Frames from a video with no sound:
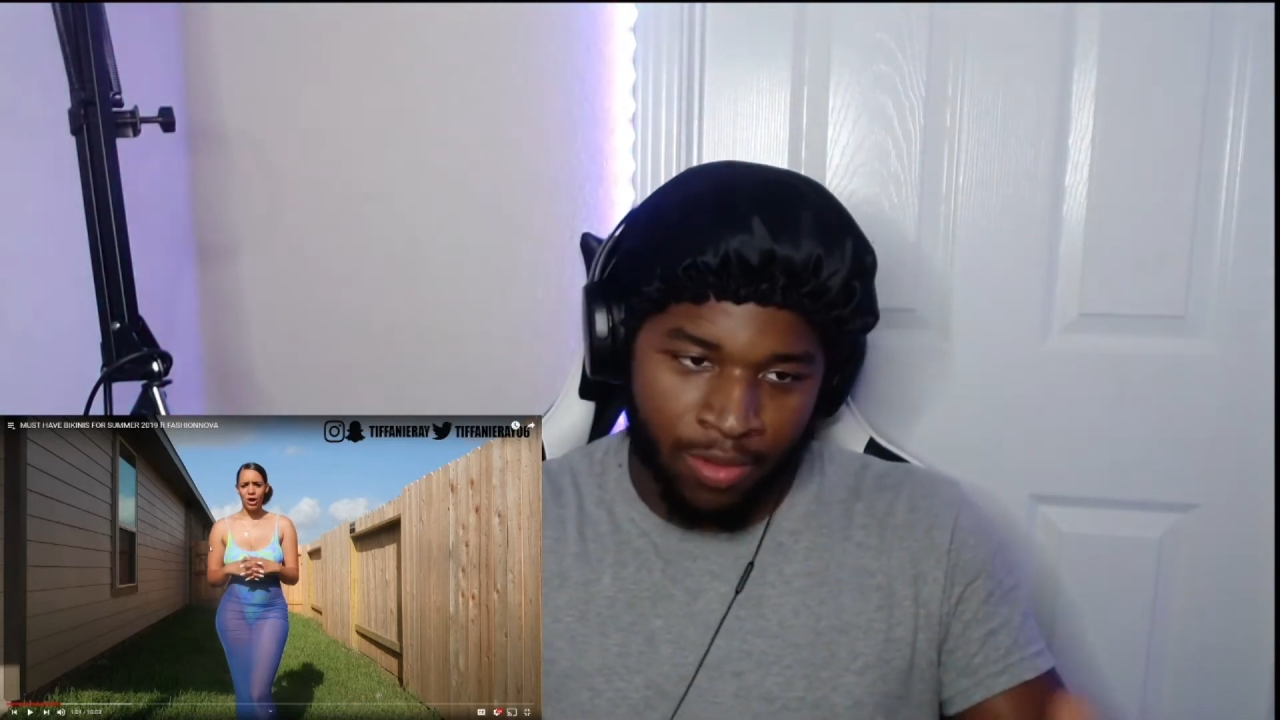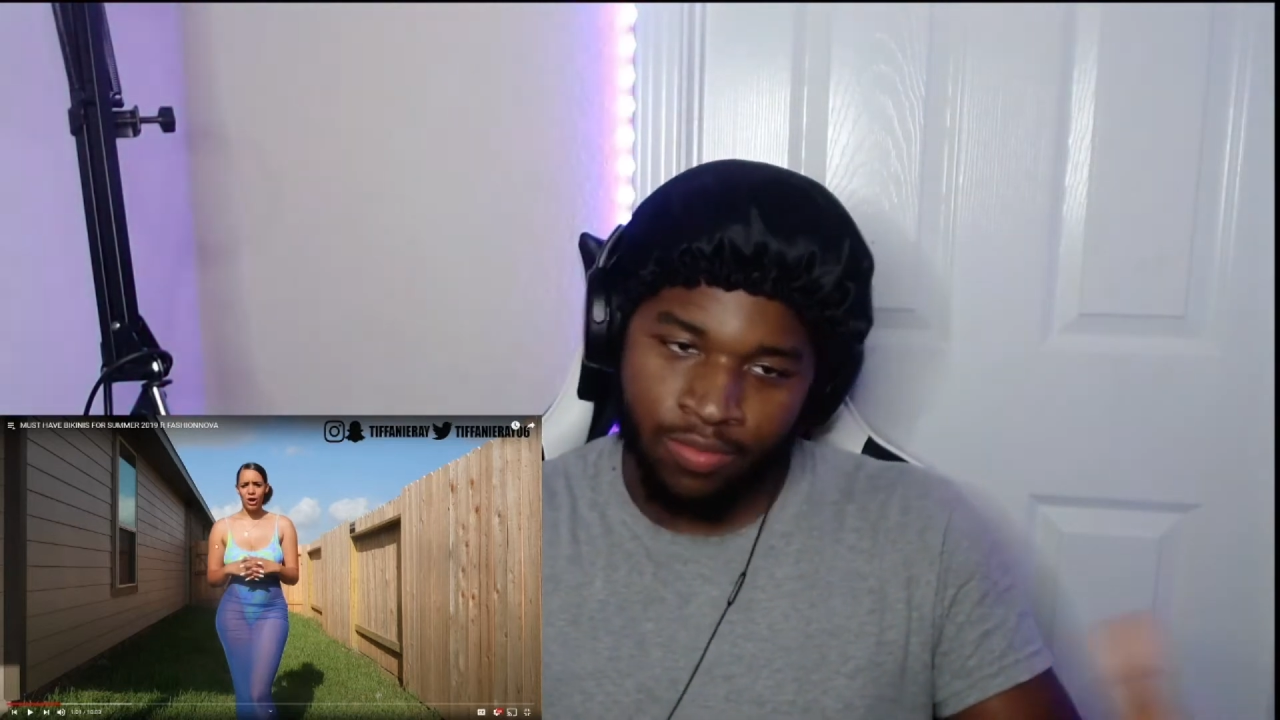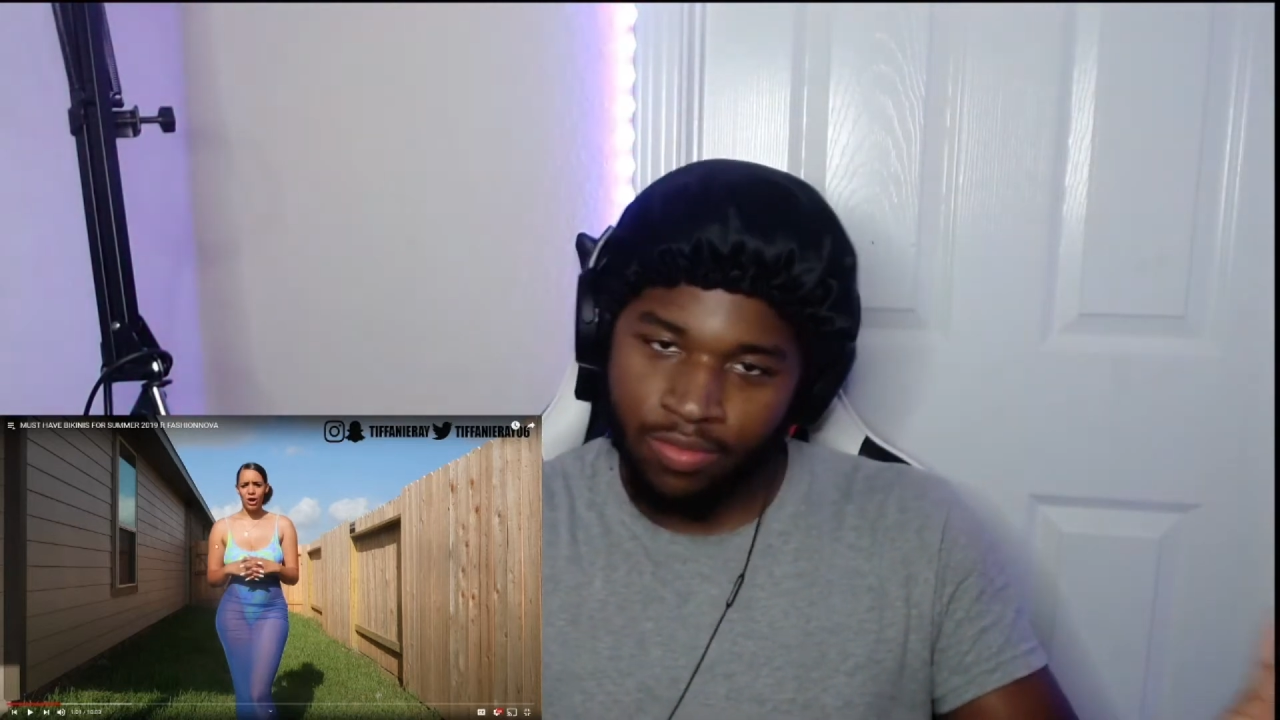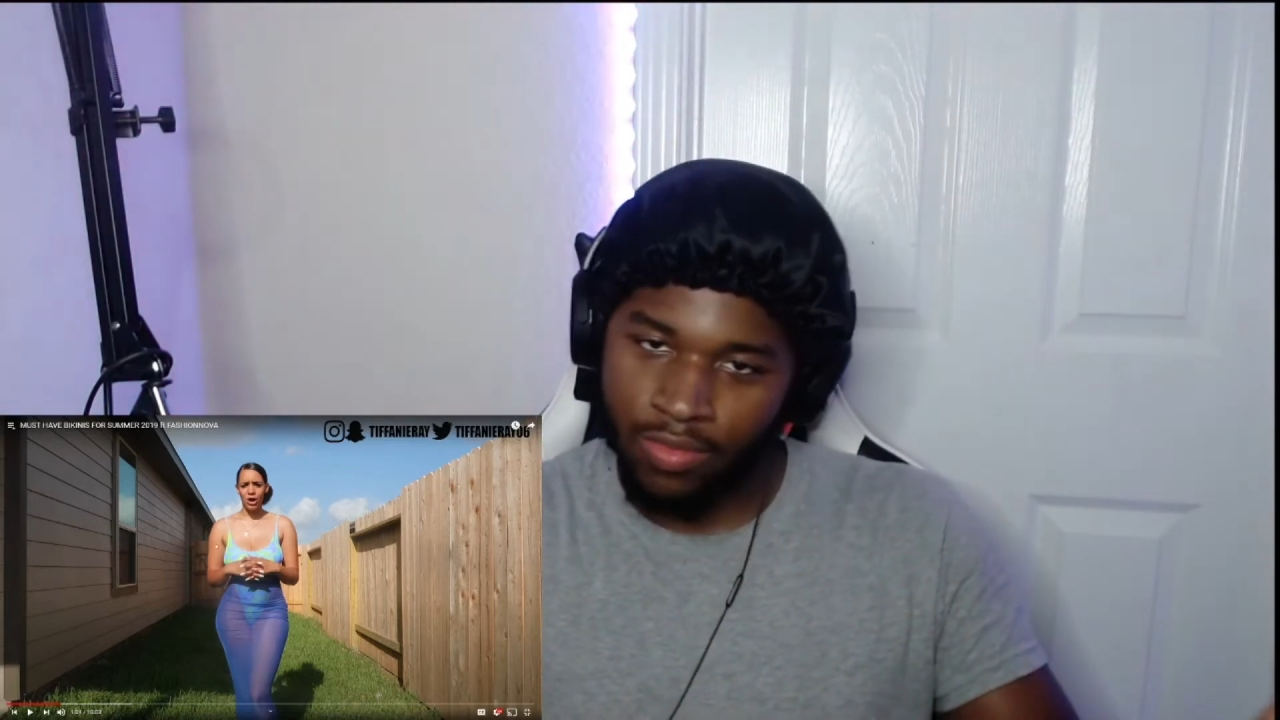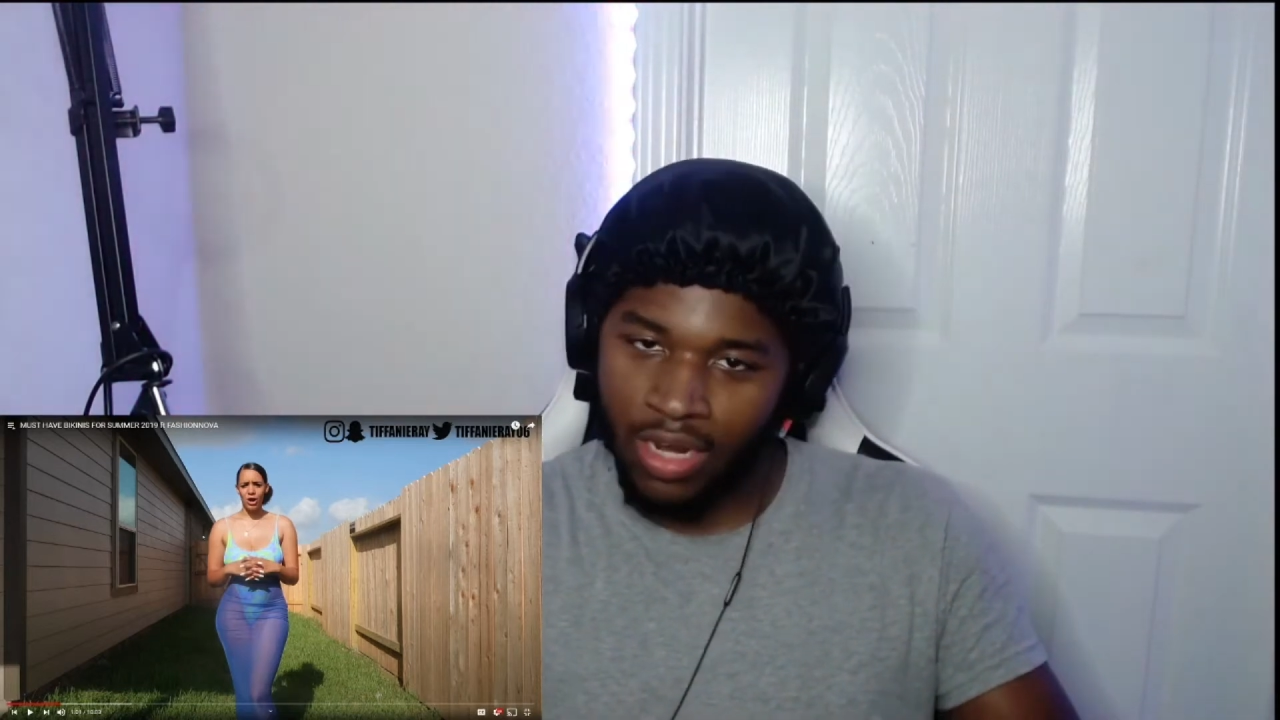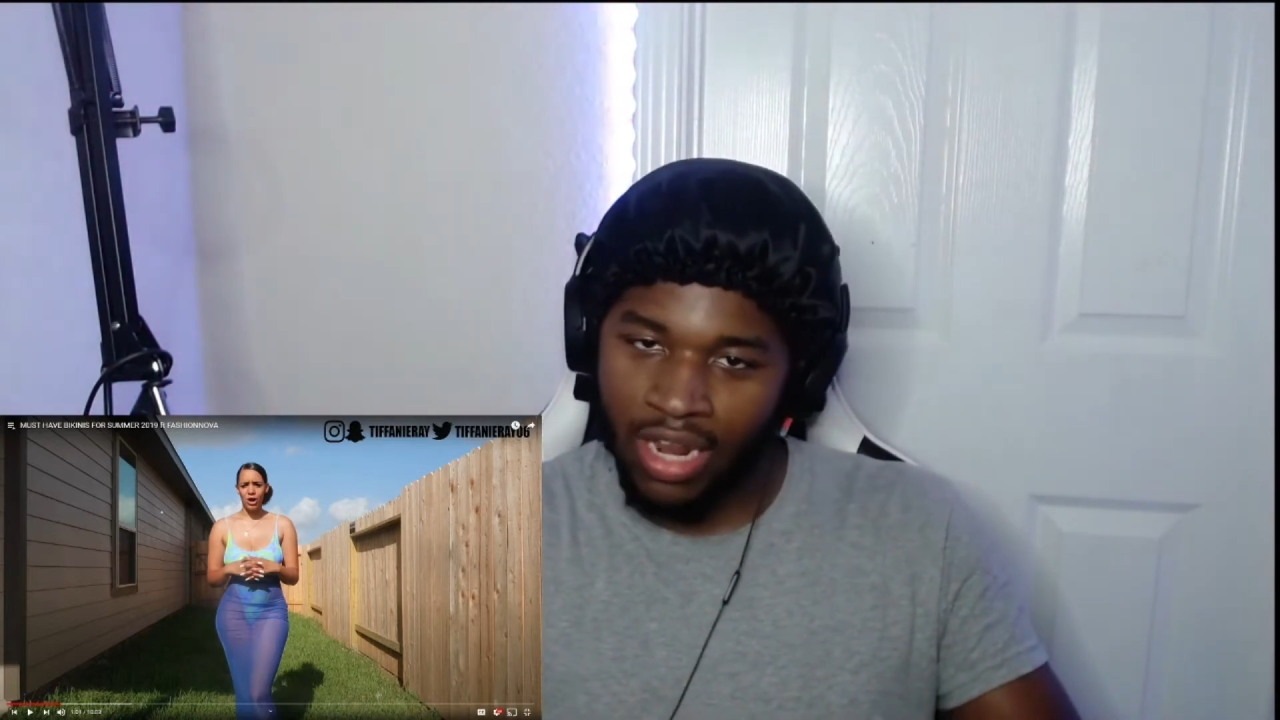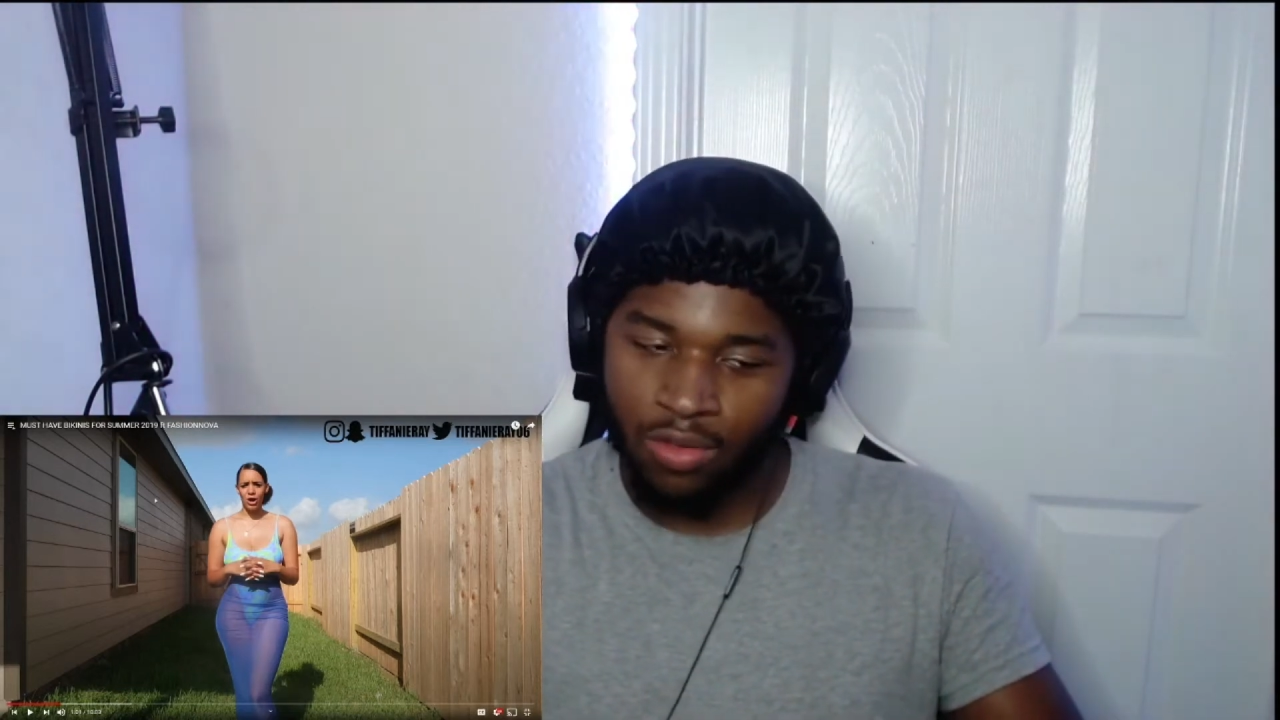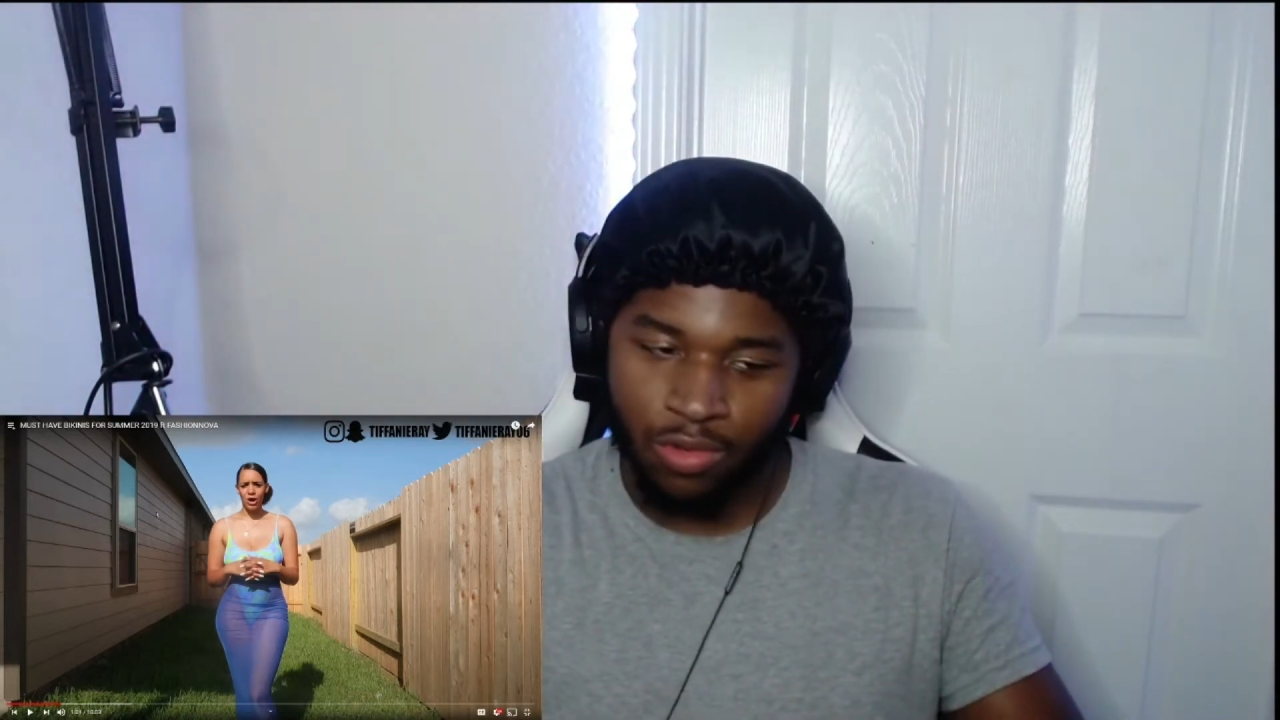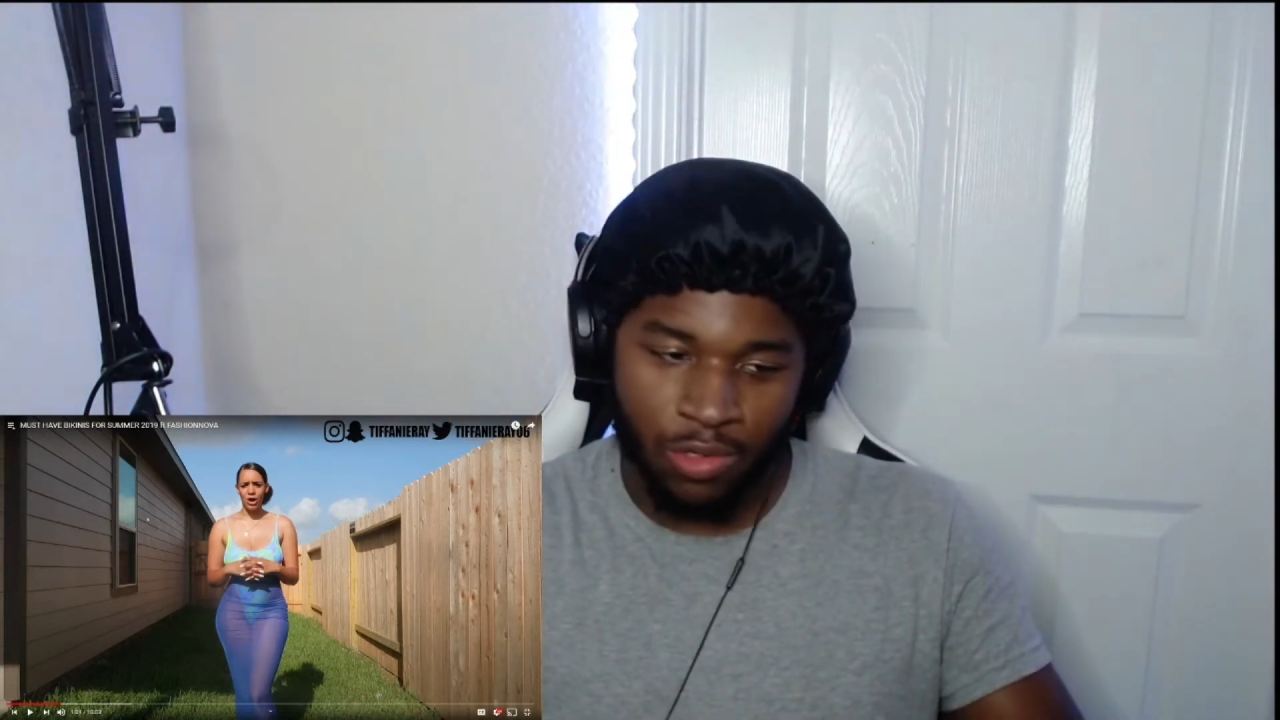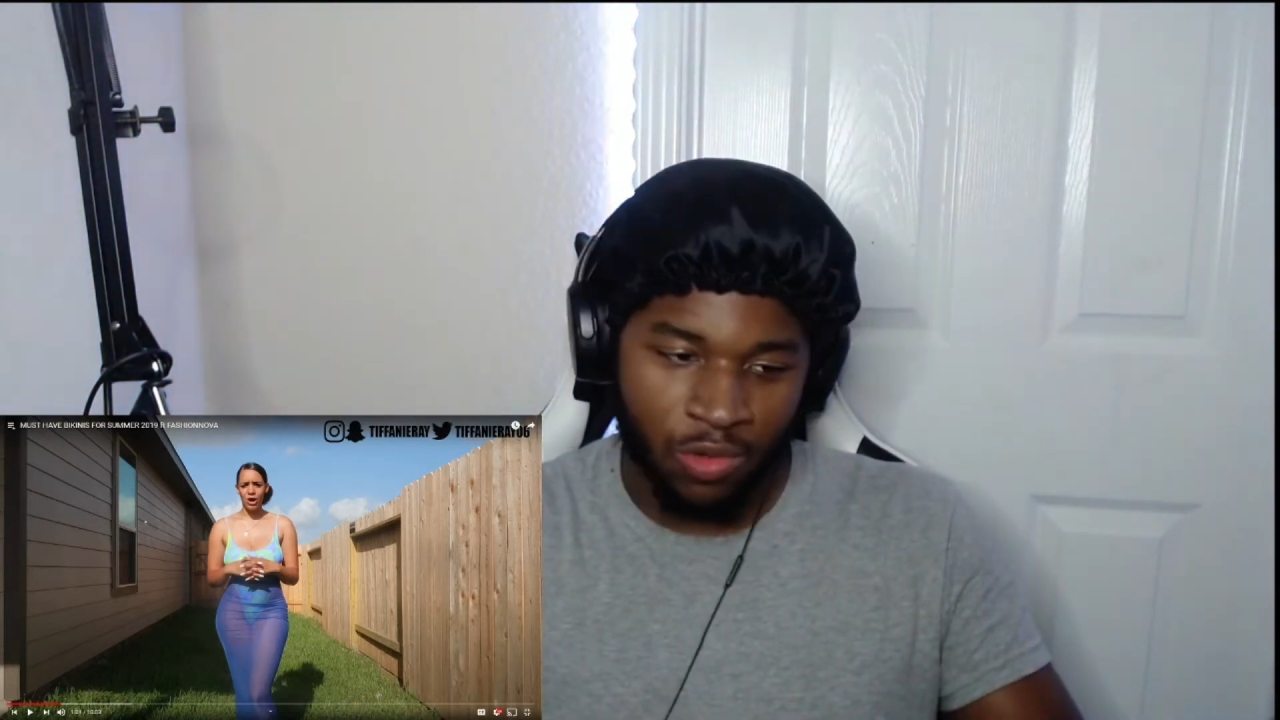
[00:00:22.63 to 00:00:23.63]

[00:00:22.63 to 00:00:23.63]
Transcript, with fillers: Like, it was